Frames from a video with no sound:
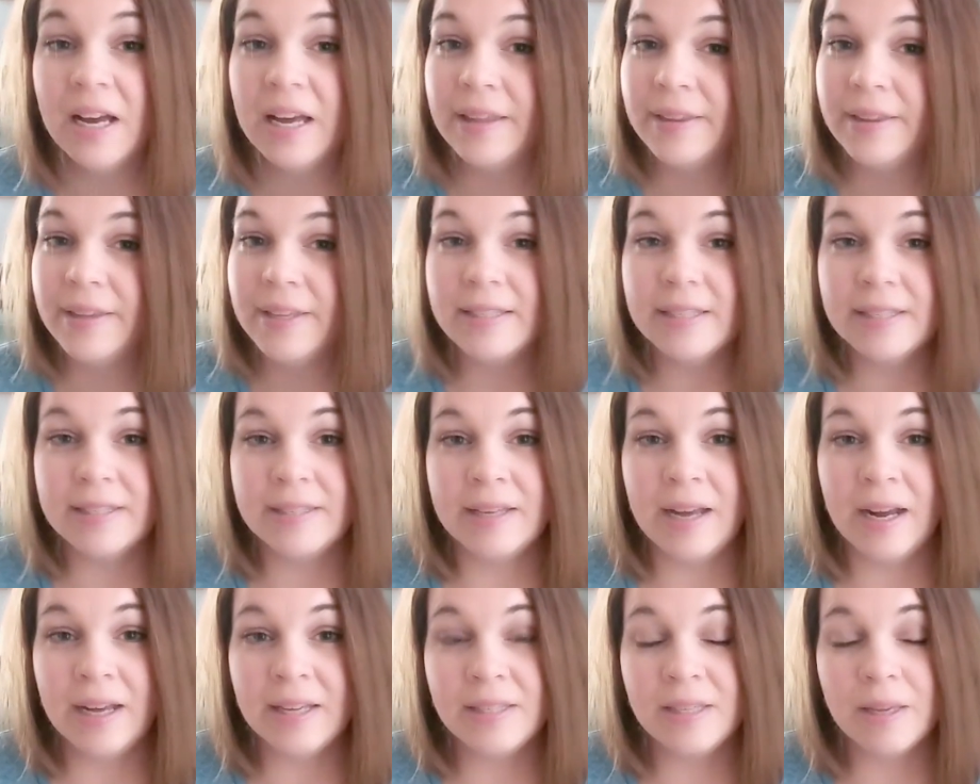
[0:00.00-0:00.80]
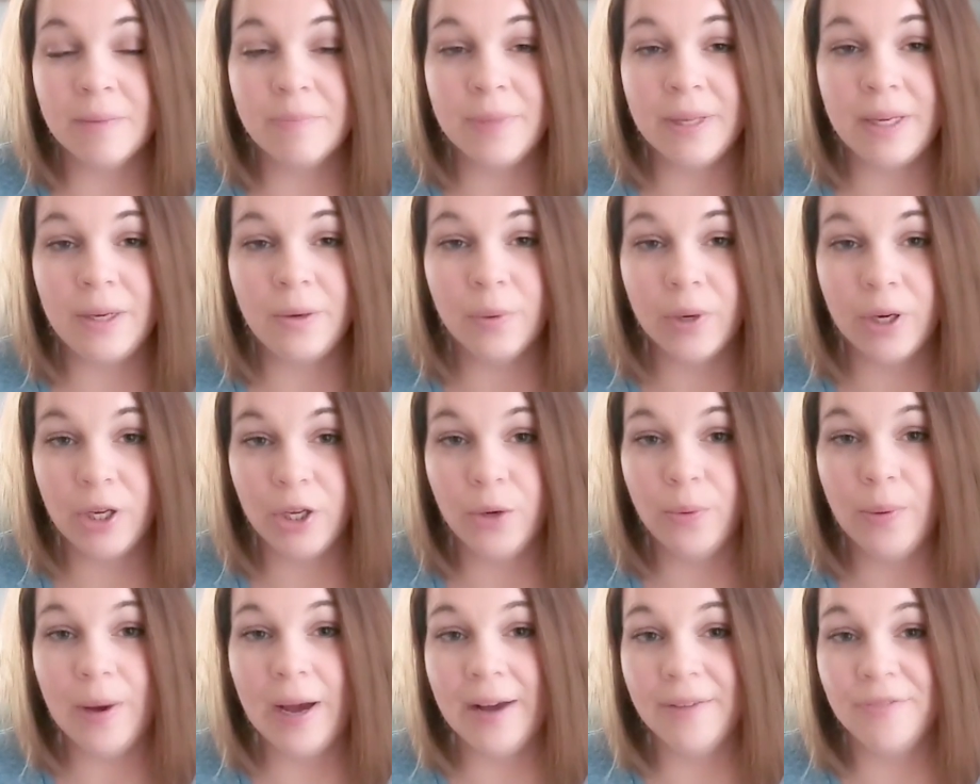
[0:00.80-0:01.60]
This is not something where
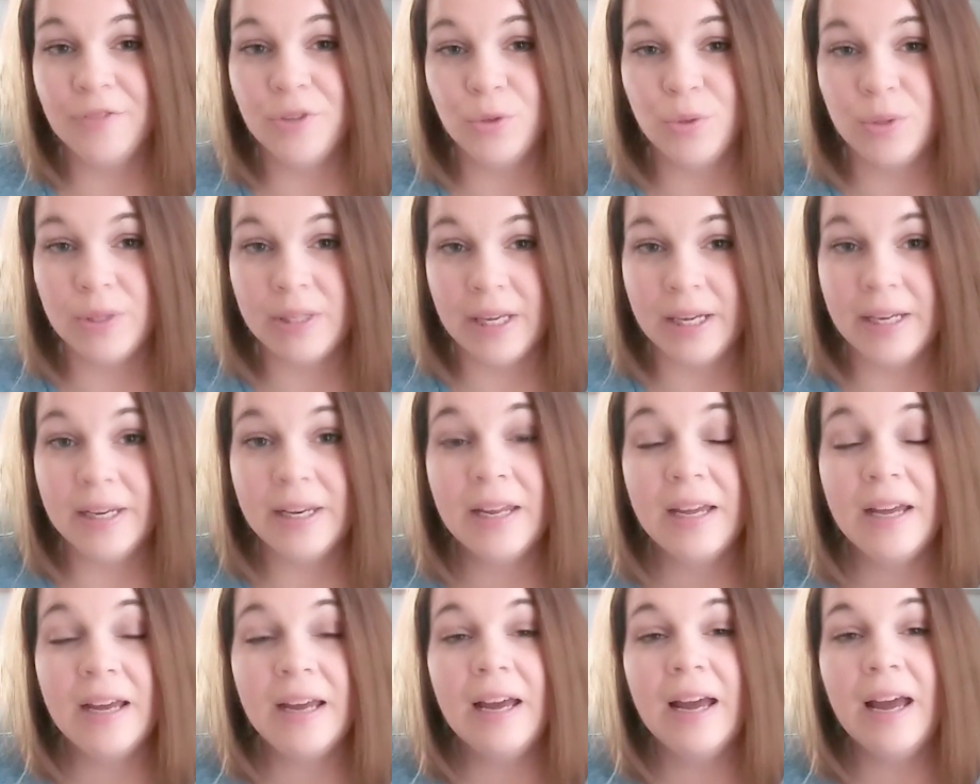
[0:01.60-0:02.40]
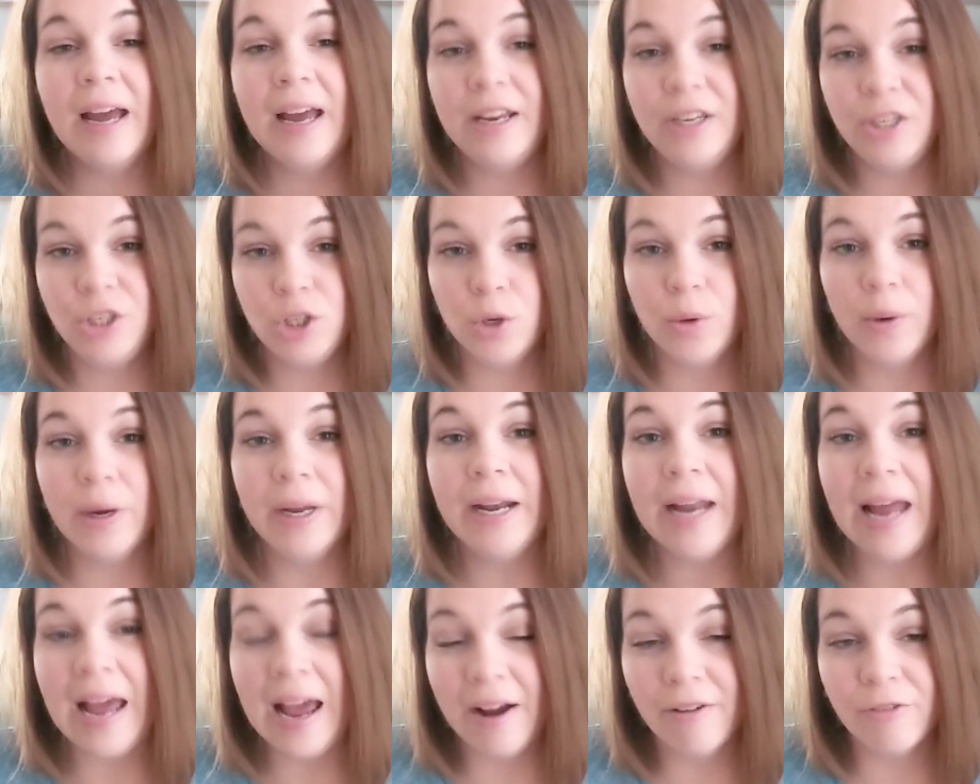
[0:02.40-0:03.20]
you have to sit and do
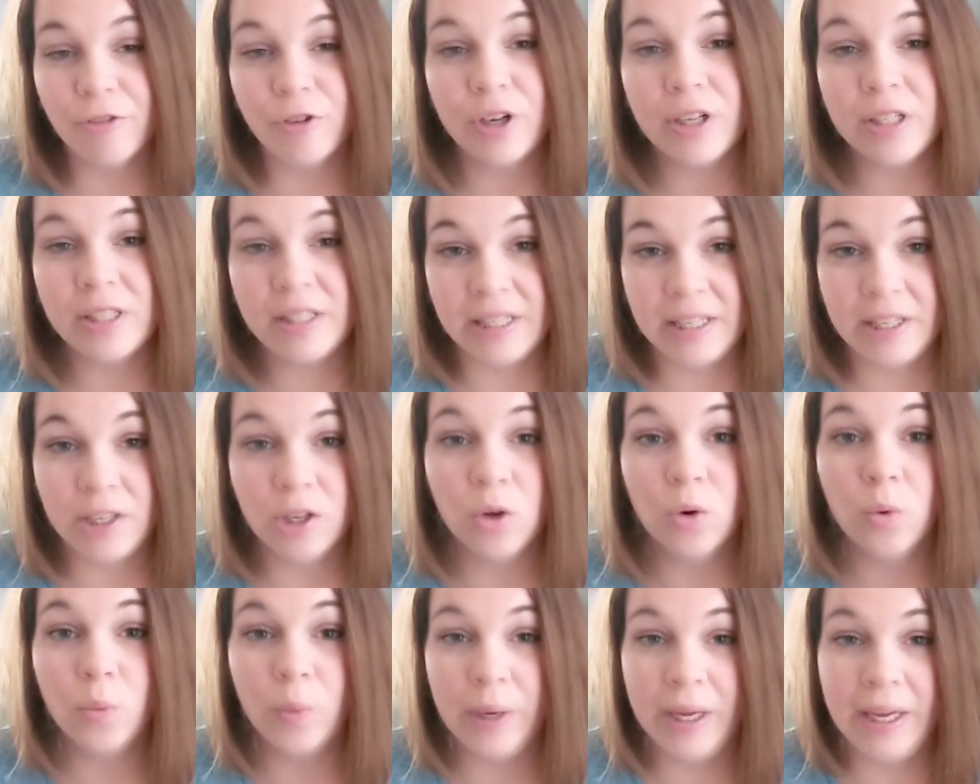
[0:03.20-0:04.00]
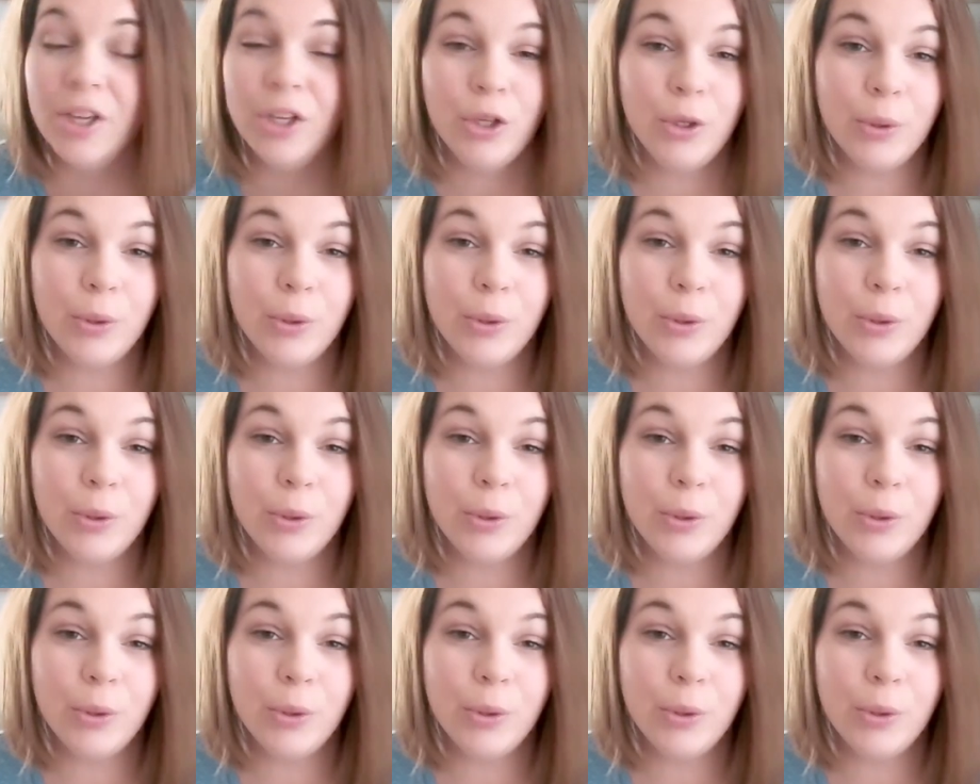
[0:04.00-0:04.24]
it every single week.